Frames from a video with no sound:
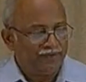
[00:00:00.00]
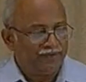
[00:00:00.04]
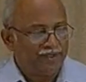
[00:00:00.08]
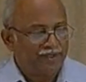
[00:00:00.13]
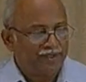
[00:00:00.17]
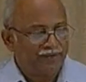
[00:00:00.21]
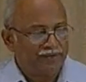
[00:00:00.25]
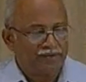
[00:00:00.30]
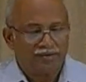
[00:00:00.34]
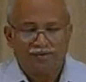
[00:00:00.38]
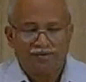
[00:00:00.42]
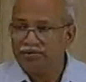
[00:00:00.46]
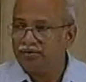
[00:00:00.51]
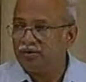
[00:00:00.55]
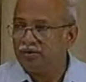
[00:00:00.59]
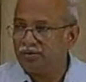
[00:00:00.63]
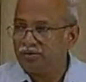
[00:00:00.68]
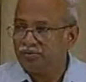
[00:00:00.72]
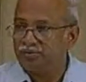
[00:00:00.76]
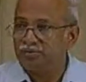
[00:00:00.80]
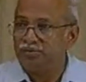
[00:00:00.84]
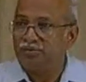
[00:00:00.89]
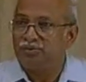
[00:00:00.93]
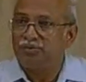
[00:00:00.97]
can
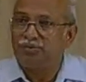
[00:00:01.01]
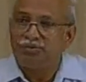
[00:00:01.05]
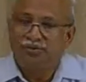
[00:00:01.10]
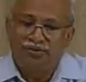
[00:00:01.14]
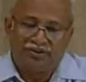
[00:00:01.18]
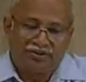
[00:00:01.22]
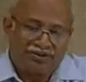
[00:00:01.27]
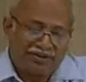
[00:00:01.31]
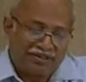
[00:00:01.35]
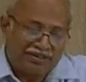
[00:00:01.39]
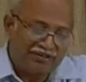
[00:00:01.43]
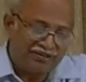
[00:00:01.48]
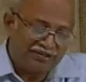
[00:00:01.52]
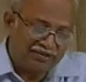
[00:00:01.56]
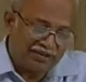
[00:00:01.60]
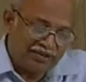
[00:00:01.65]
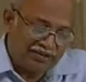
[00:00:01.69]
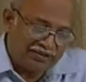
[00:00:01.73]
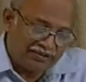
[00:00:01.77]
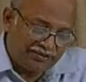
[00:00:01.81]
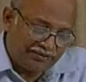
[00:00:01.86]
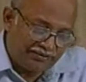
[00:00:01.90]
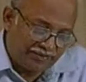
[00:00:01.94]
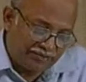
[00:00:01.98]
also do this exercise
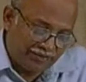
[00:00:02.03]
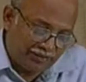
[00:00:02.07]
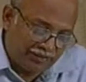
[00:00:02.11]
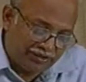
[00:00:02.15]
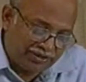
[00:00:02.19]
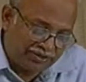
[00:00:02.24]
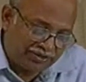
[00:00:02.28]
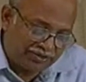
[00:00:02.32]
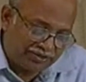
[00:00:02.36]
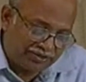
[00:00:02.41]
if you wish.